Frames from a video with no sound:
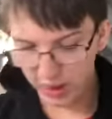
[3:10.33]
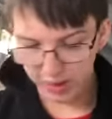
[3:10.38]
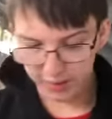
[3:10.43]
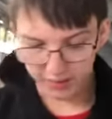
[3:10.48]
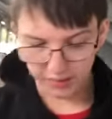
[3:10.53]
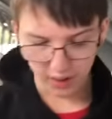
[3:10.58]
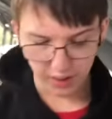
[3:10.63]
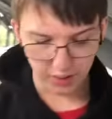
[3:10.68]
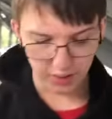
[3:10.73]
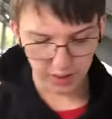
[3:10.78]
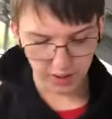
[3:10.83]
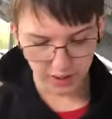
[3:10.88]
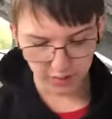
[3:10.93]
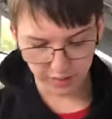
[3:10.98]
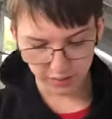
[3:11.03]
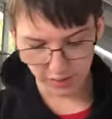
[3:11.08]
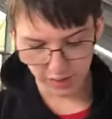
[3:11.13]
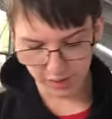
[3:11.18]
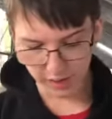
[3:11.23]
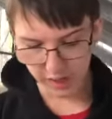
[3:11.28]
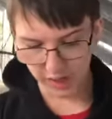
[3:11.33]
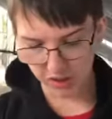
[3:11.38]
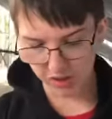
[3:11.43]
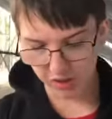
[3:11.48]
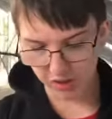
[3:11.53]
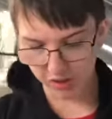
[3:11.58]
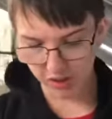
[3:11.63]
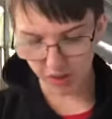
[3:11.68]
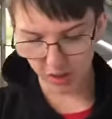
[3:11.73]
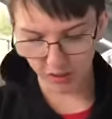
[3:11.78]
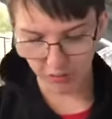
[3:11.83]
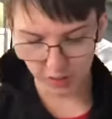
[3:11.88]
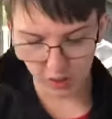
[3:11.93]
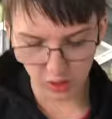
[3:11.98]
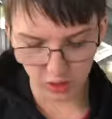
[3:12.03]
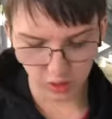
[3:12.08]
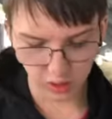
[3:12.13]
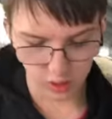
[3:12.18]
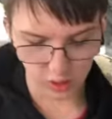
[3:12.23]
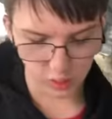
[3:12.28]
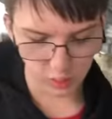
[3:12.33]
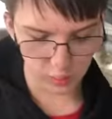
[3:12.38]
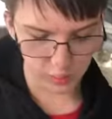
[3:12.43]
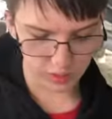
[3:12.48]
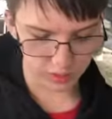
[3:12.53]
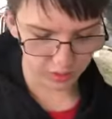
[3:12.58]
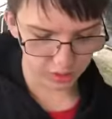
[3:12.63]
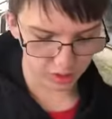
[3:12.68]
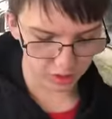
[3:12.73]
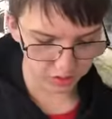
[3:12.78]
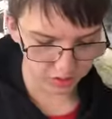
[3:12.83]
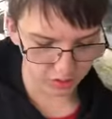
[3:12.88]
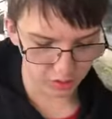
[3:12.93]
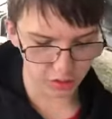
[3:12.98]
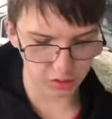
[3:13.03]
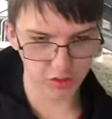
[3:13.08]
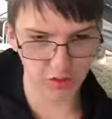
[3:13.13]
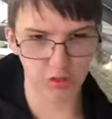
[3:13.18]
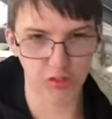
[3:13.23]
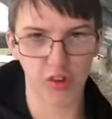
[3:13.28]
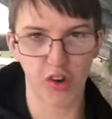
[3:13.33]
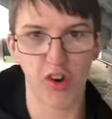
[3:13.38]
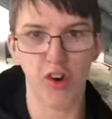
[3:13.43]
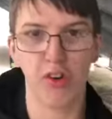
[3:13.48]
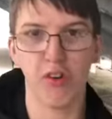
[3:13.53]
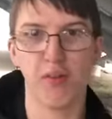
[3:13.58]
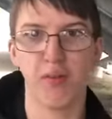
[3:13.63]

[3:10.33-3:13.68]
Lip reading: foundations of the U.S. Constitution law.